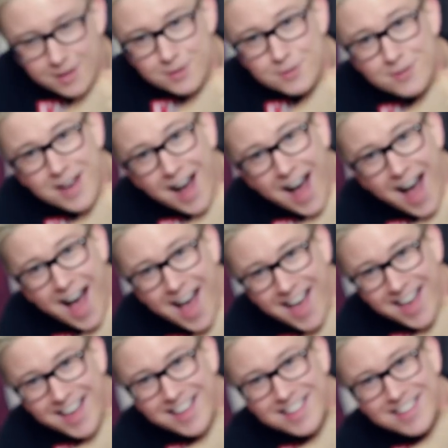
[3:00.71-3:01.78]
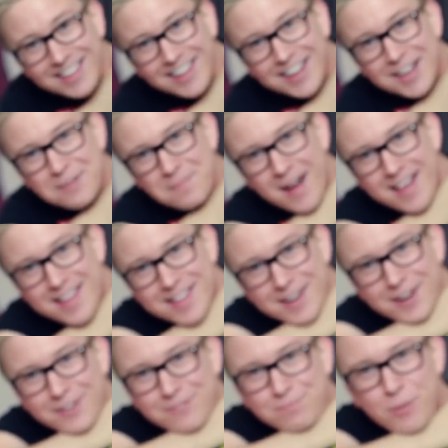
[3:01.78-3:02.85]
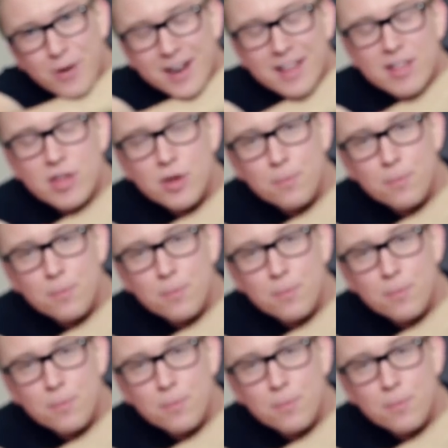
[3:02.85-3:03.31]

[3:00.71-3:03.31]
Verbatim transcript: You guys, look at my surfboard. It's